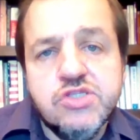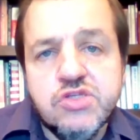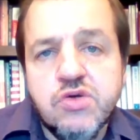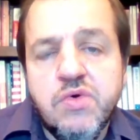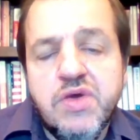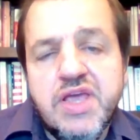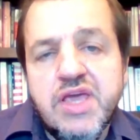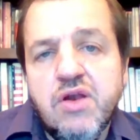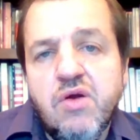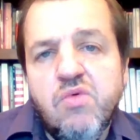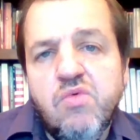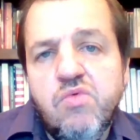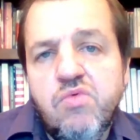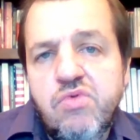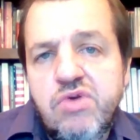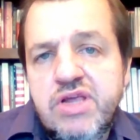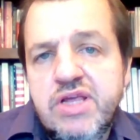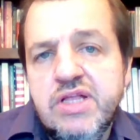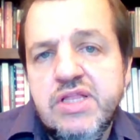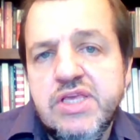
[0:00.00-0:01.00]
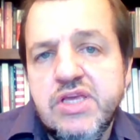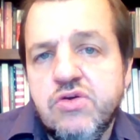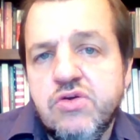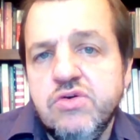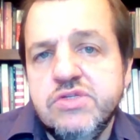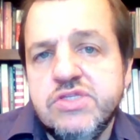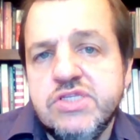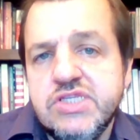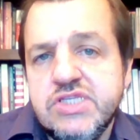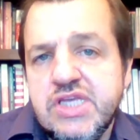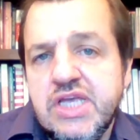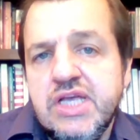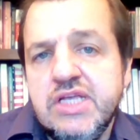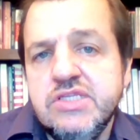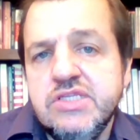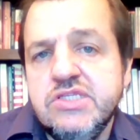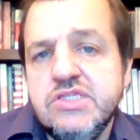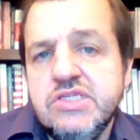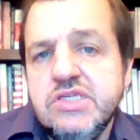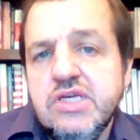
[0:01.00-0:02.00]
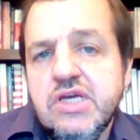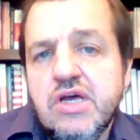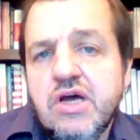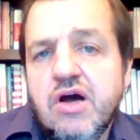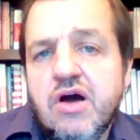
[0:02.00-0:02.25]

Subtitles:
so we get a really good sense